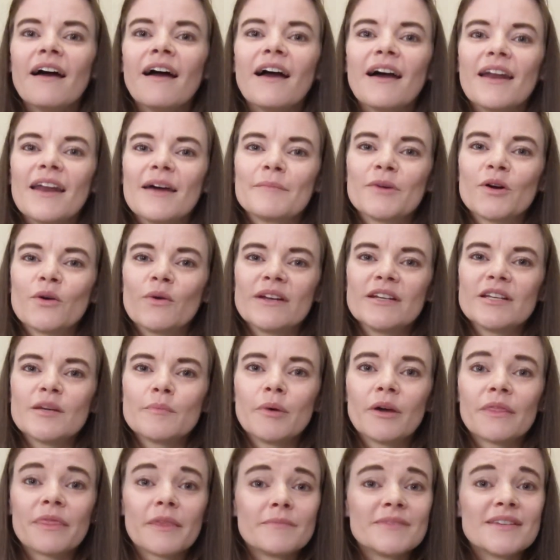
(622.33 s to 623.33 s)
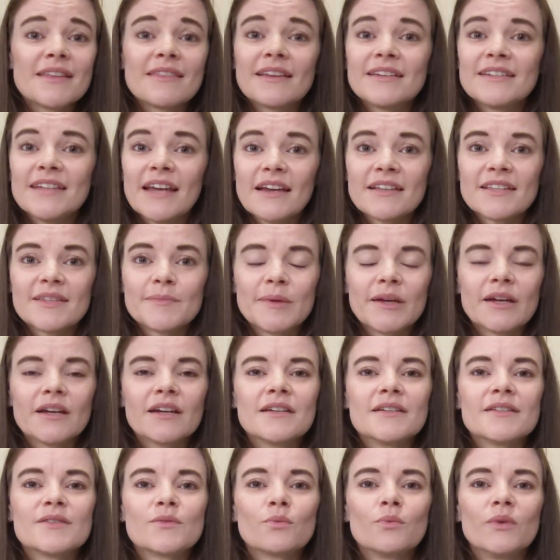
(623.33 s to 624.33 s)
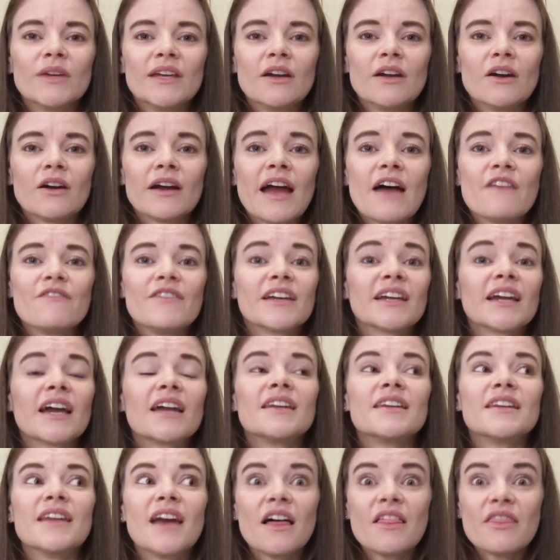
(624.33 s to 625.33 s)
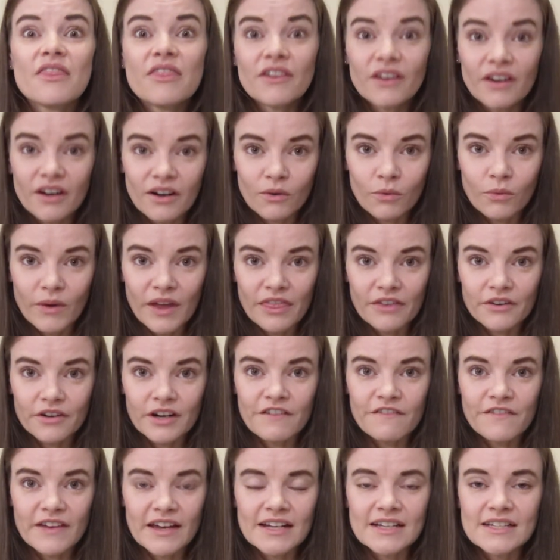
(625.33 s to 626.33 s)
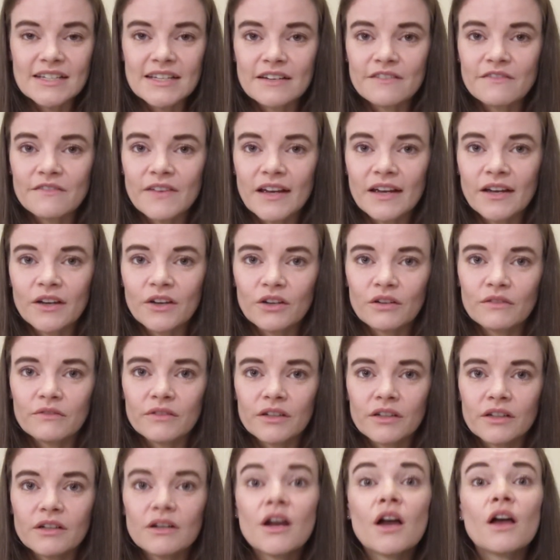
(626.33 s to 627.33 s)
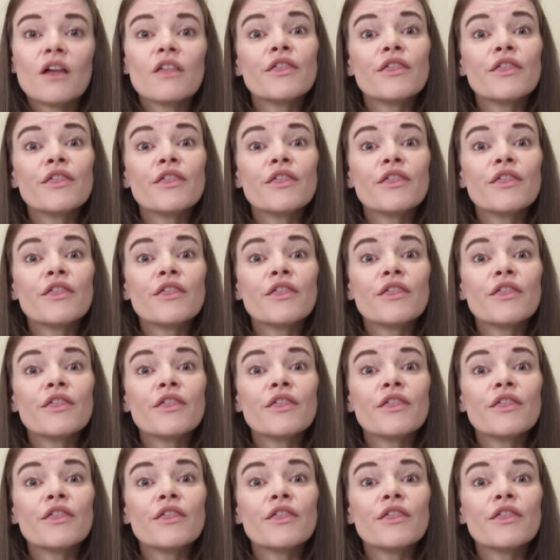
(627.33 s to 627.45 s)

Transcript: And I'm going to put them to the test because we are having another weather event in Vancouver.